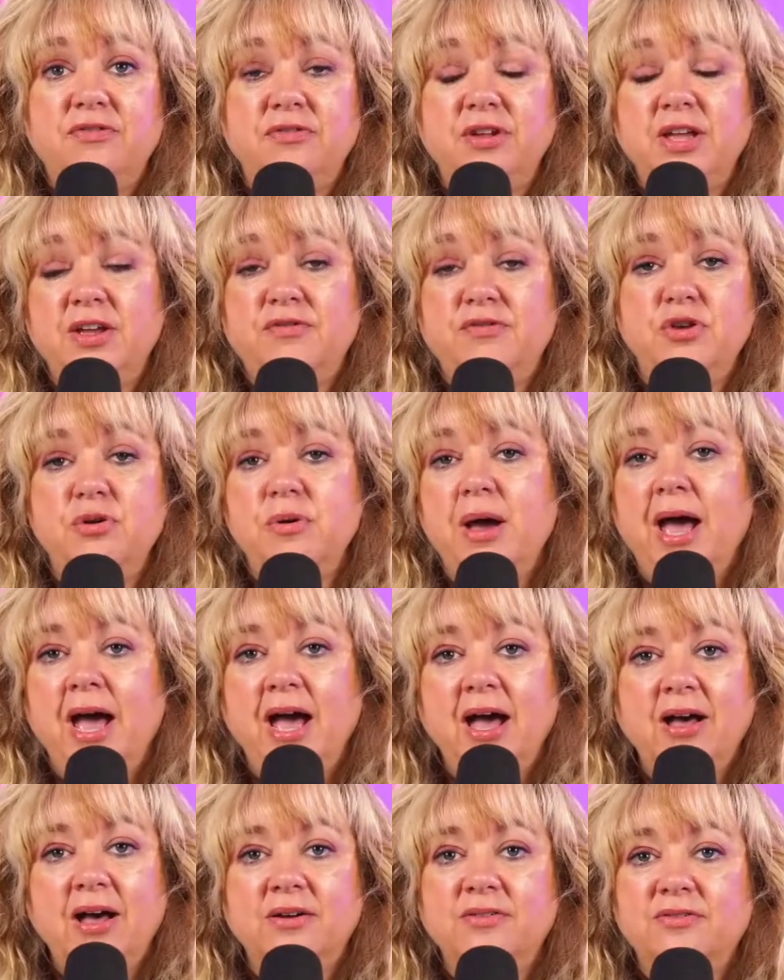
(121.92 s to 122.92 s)
if you
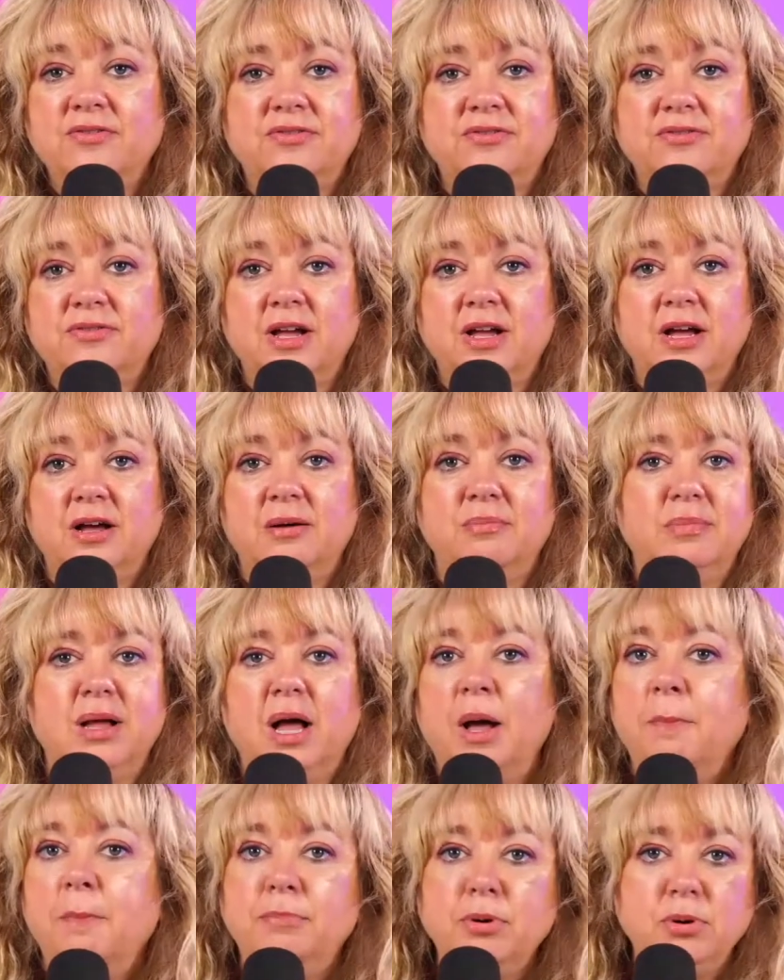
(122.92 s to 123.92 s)
have um,
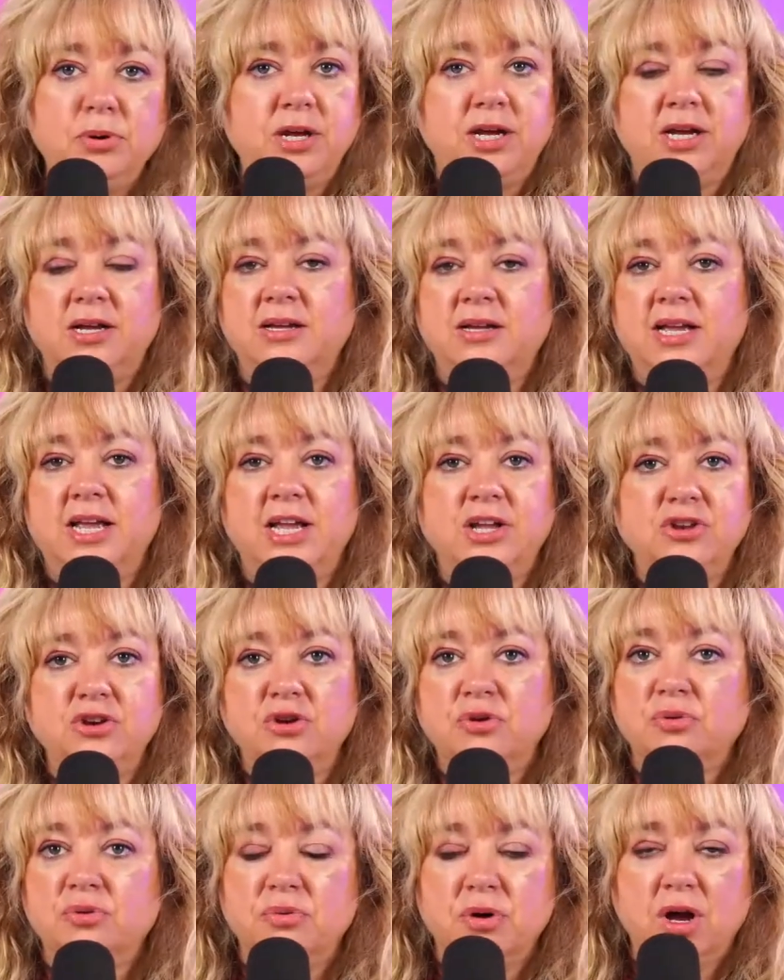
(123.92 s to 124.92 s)
a Buddha in
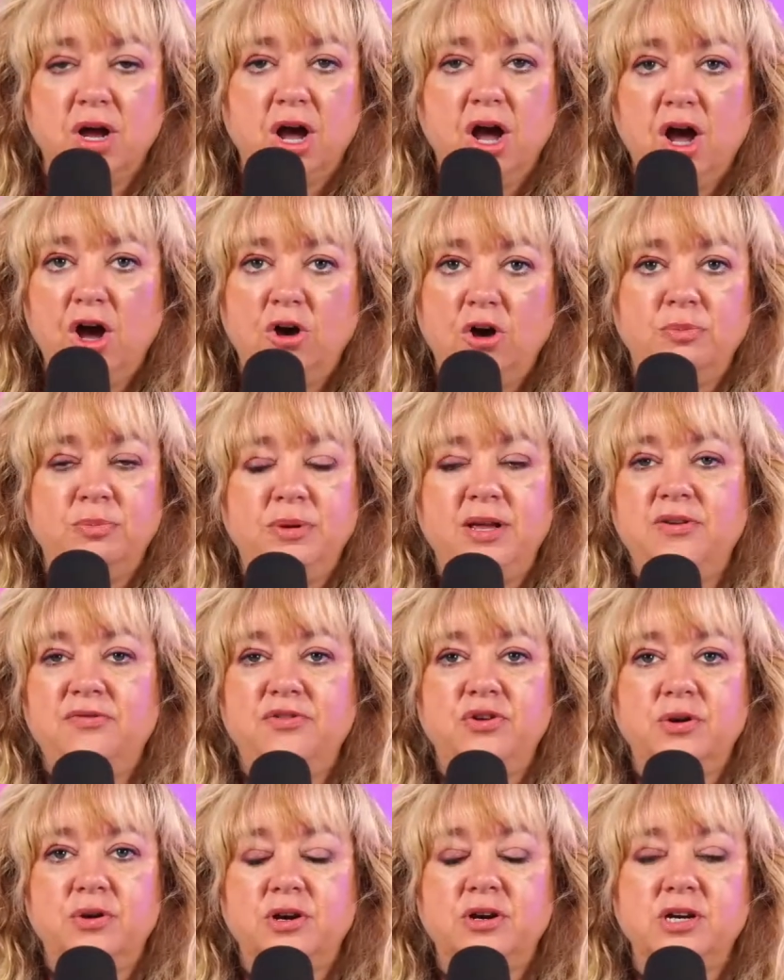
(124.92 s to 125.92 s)
your home if
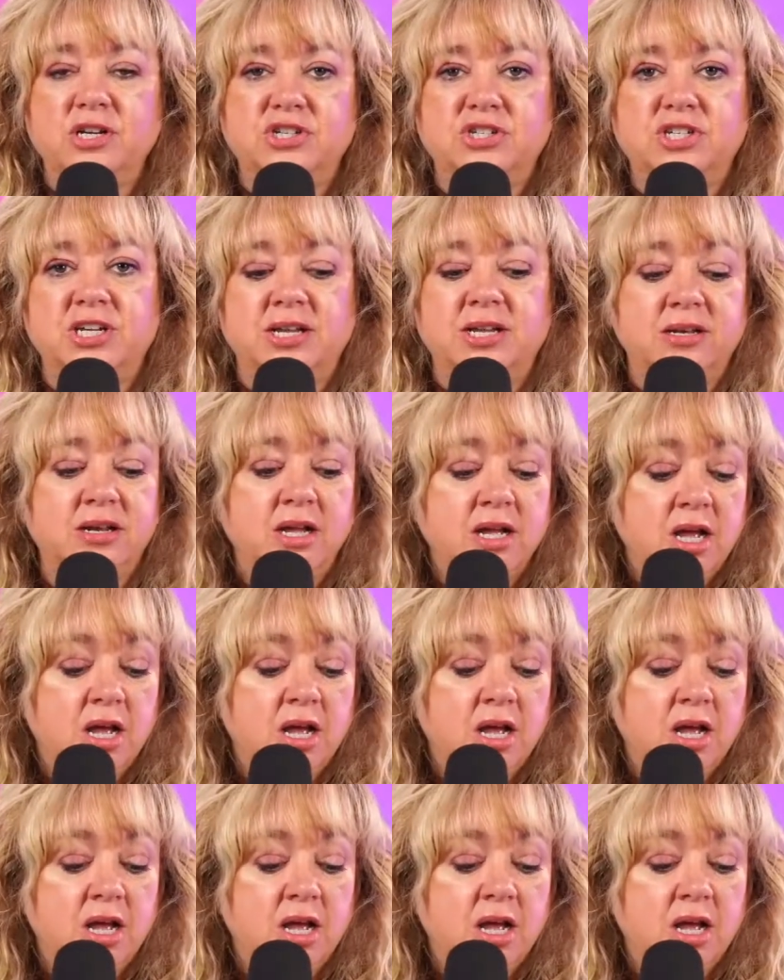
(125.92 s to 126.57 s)
you're a Christian.